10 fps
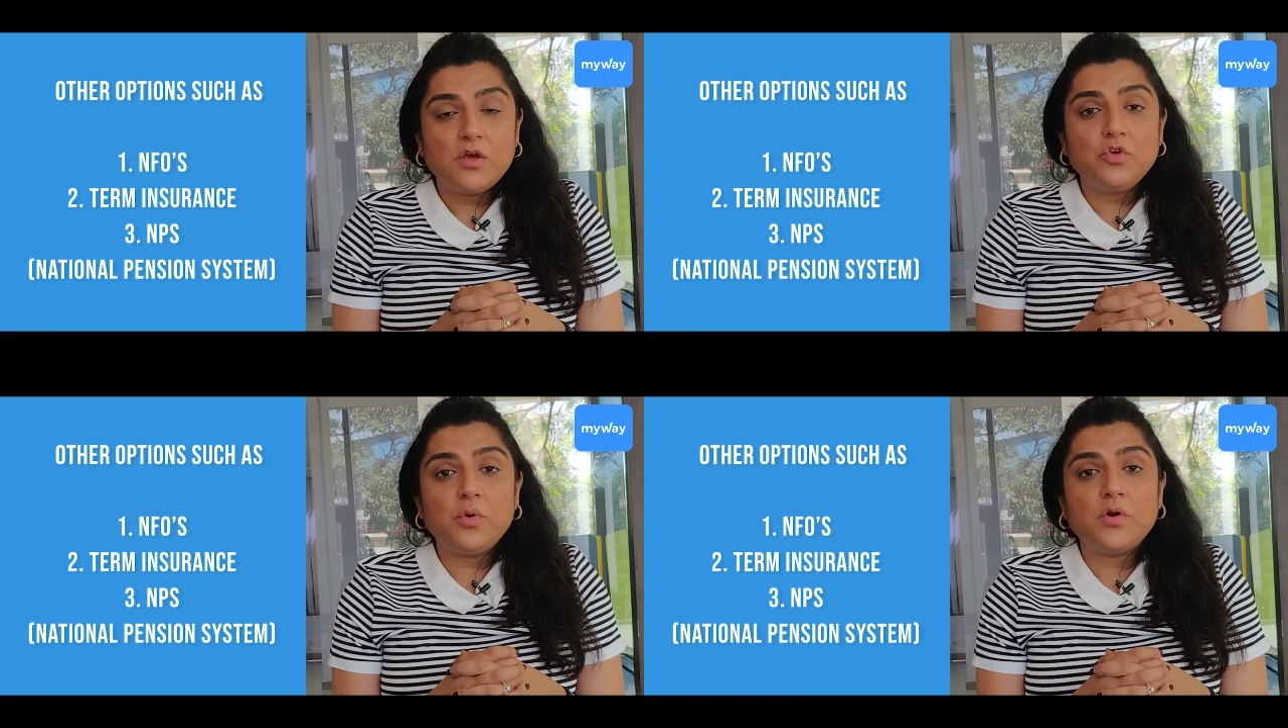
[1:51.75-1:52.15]

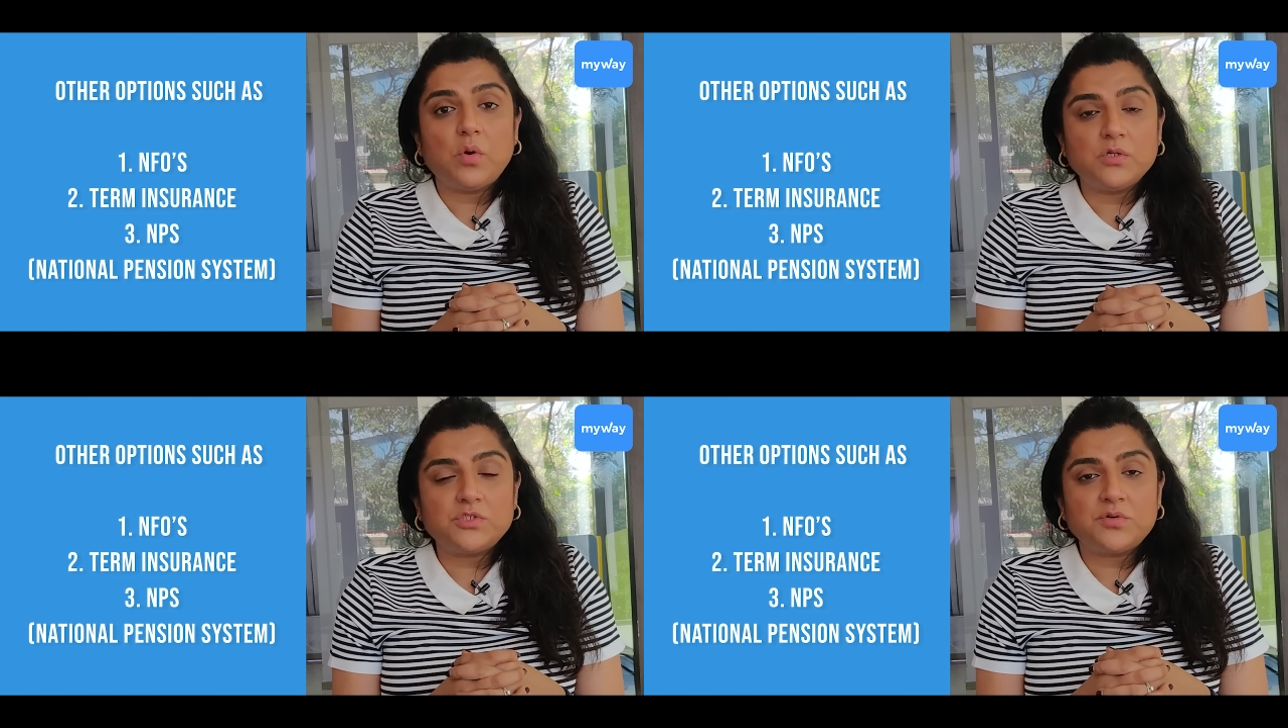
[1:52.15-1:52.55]
you are
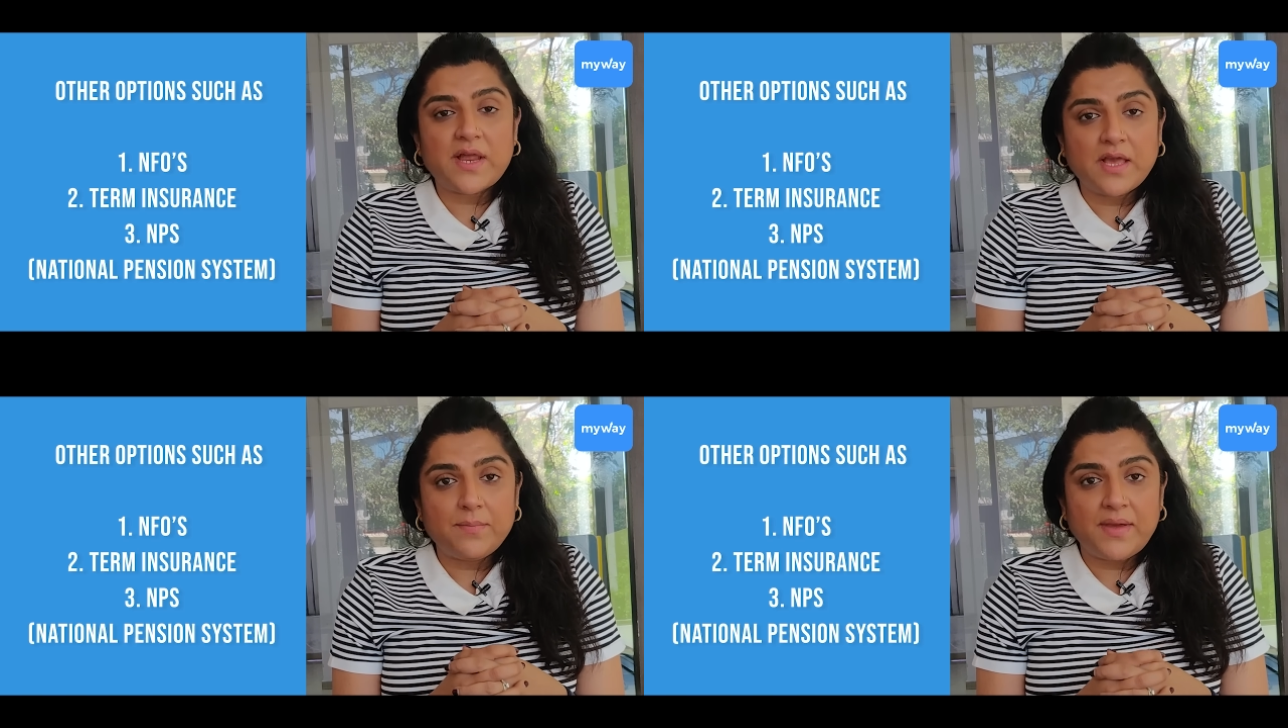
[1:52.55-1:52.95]
also
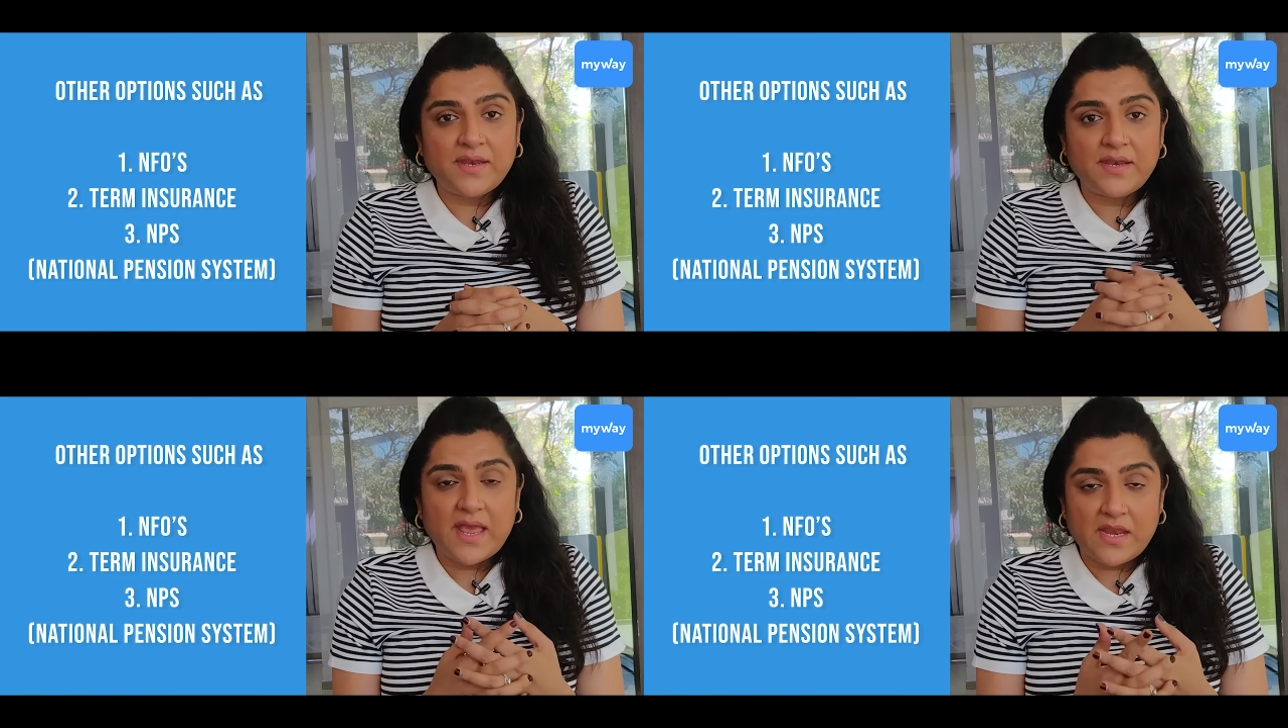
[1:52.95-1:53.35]

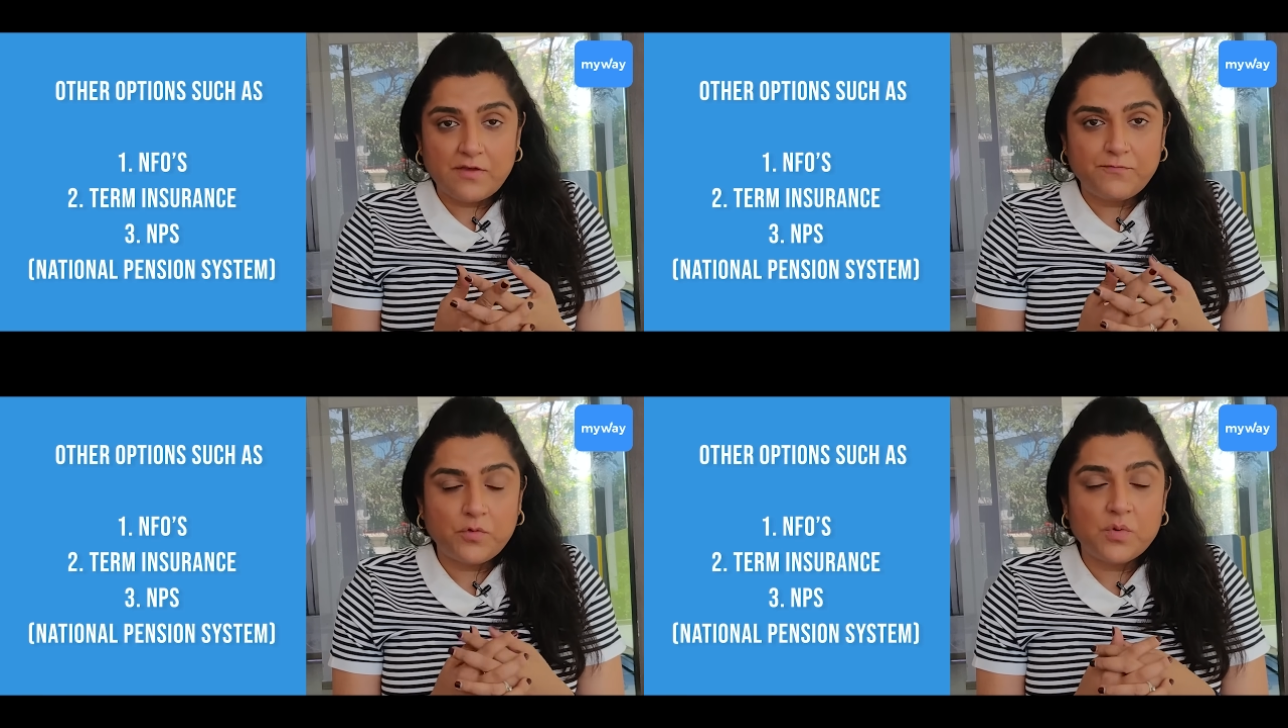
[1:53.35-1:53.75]
recommended
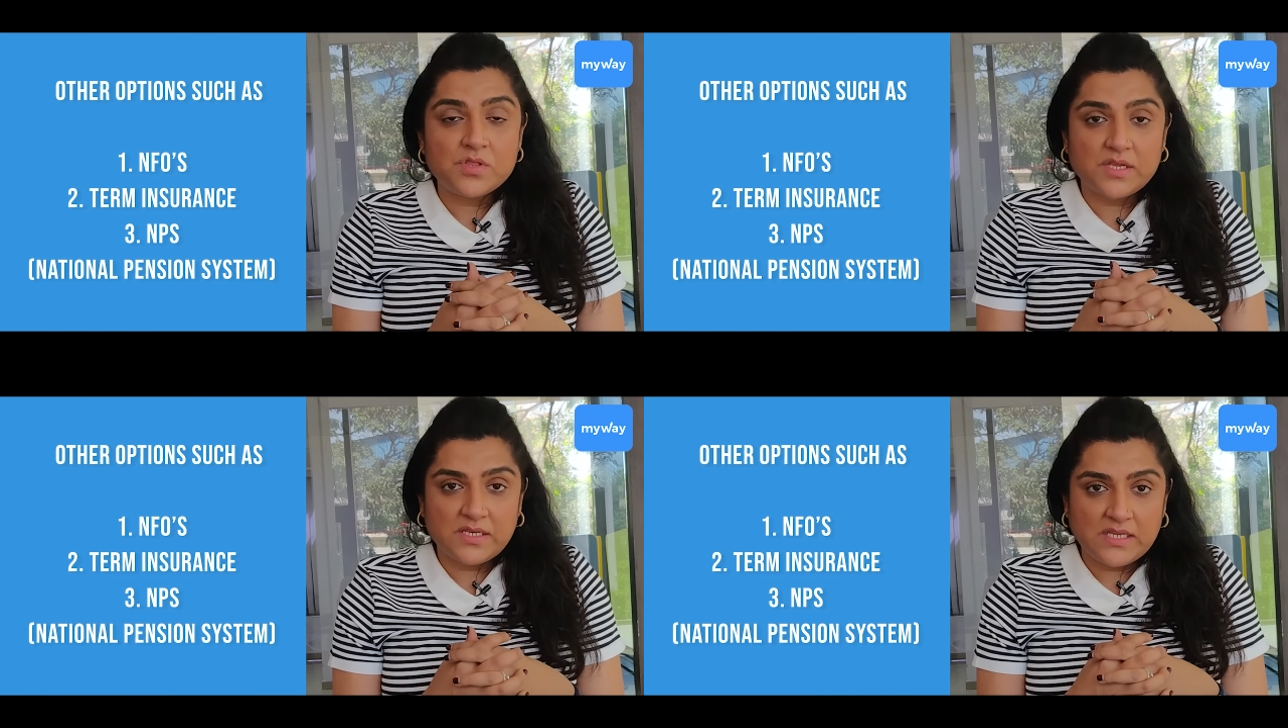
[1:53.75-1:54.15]

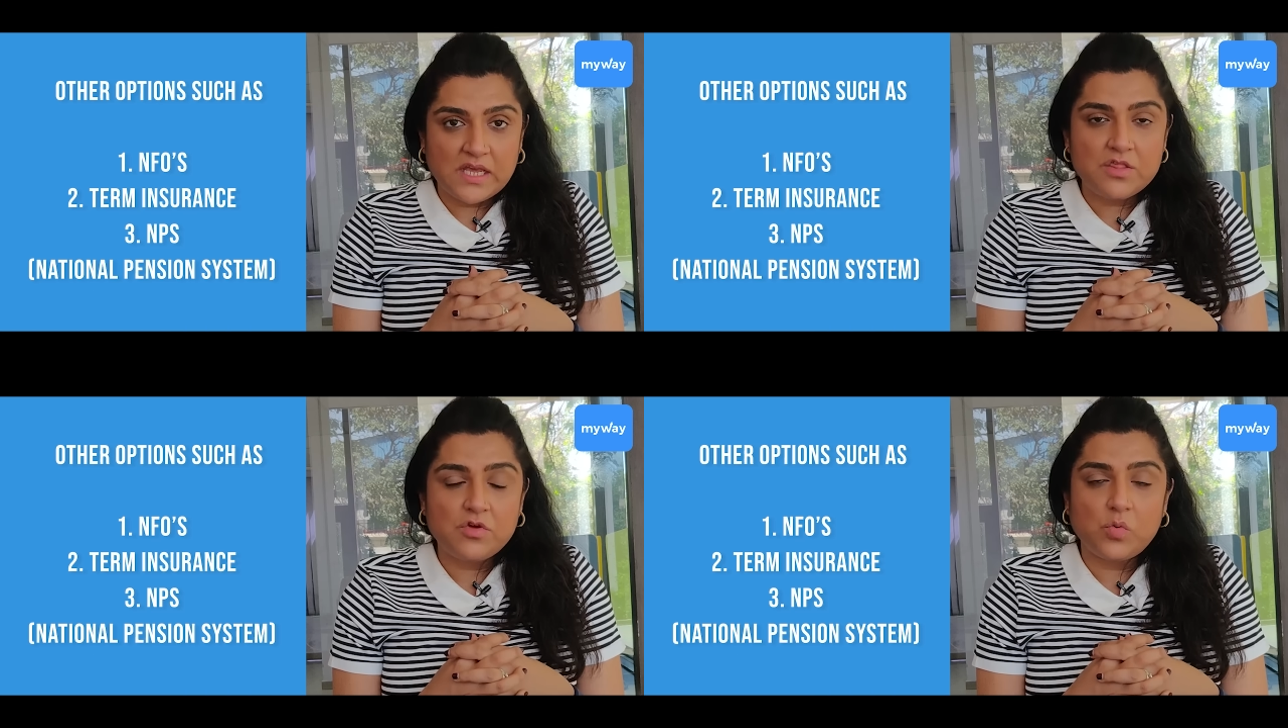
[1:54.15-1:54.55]
NFO'S in
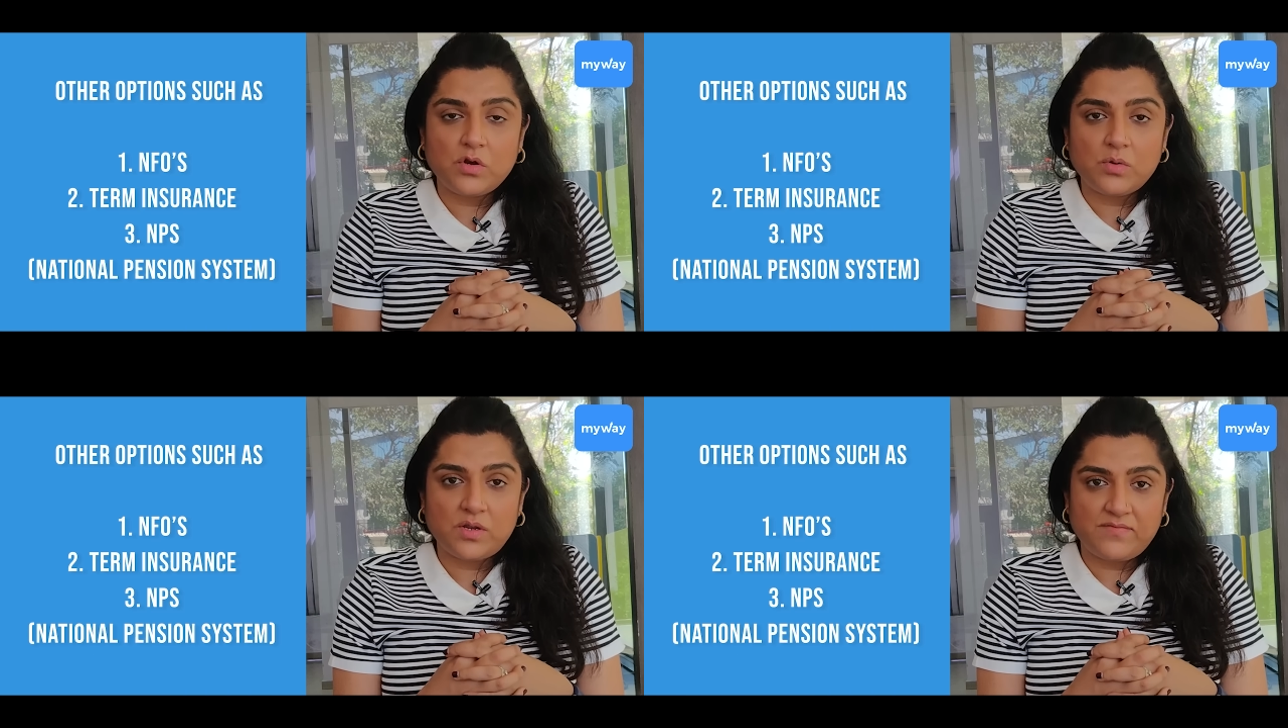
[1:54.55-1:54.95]
case you want
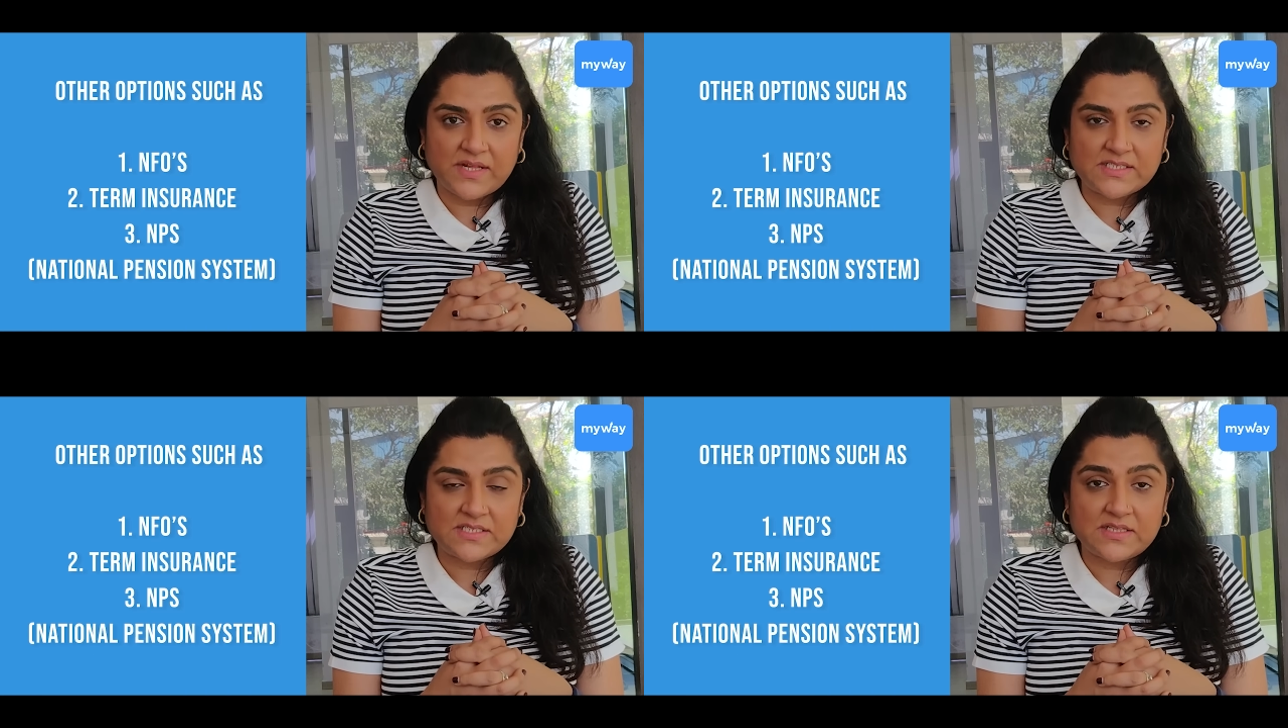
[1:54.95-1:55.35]
to
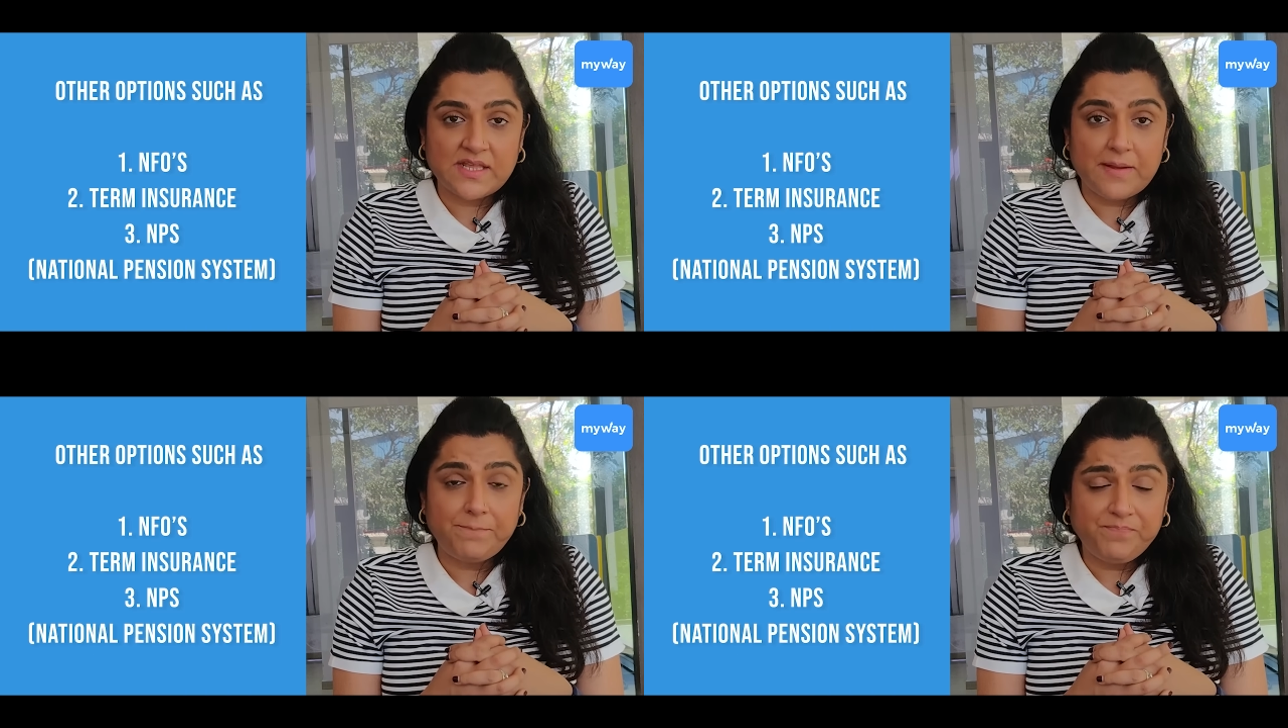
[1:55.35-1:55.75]
invest in
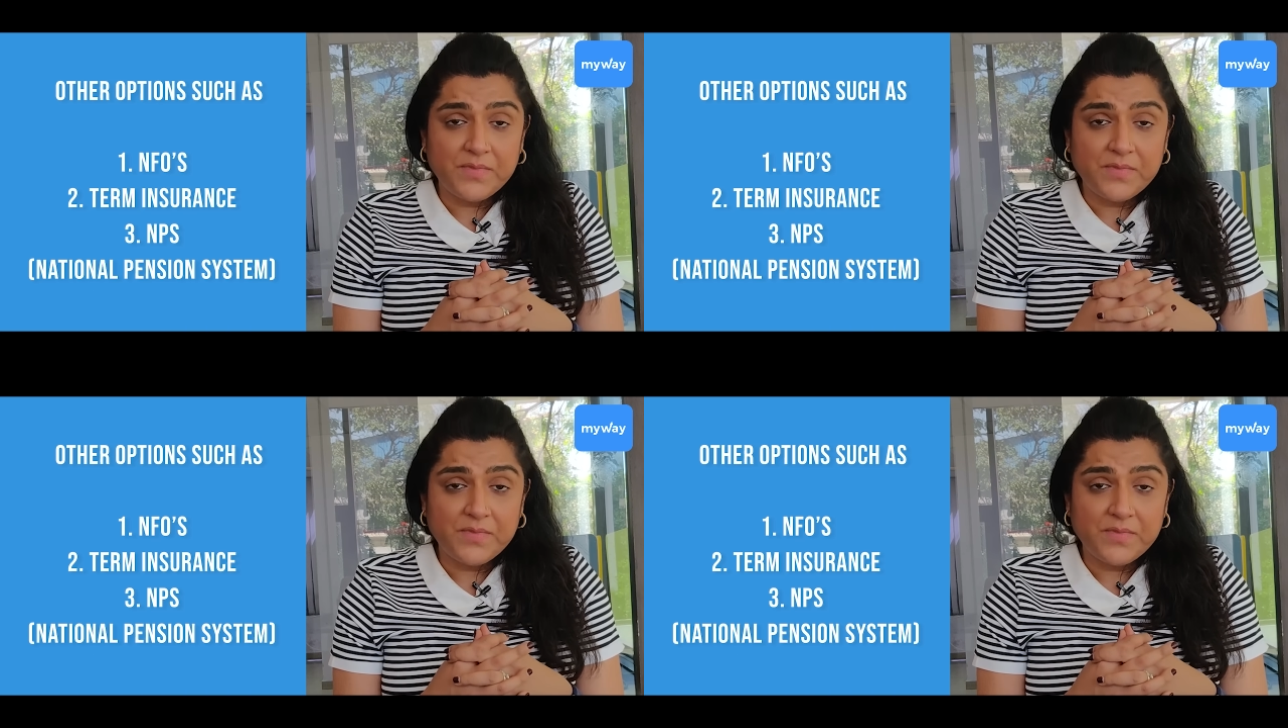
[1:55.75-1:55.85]
them.